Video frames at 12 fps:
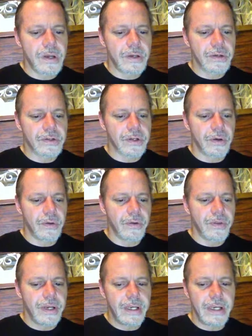so
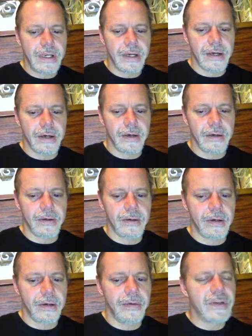then
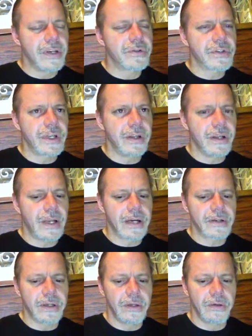it was interesting that
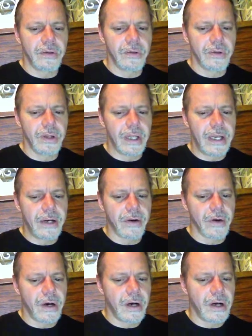actually later
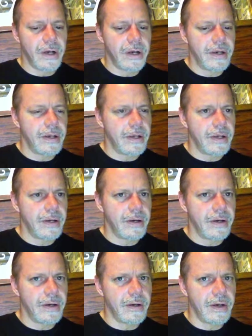on
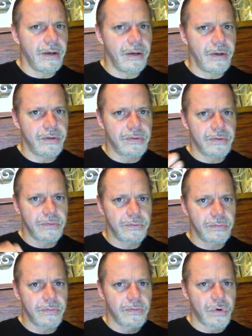in this
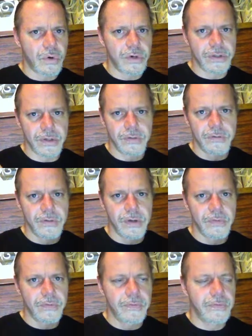course of
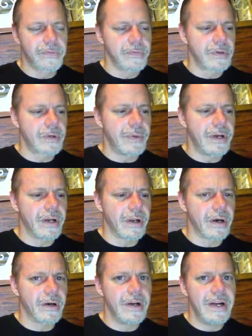Commedia
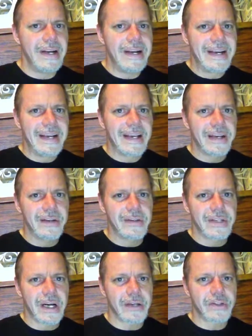dell'arte, his
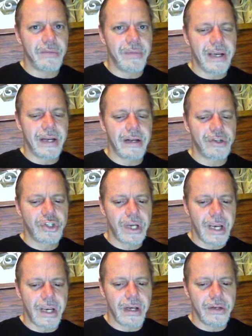costume began to
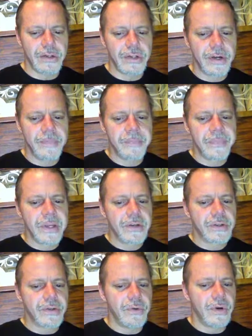change
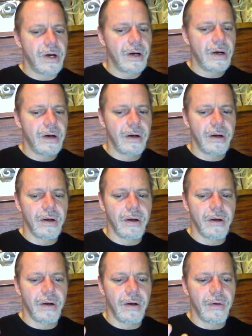to
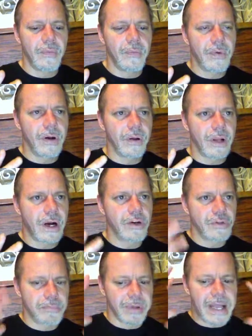a large
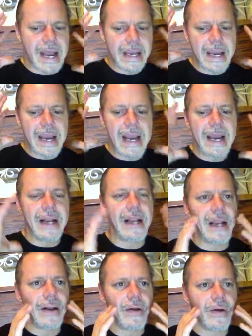black hat
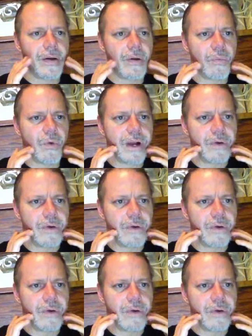and a white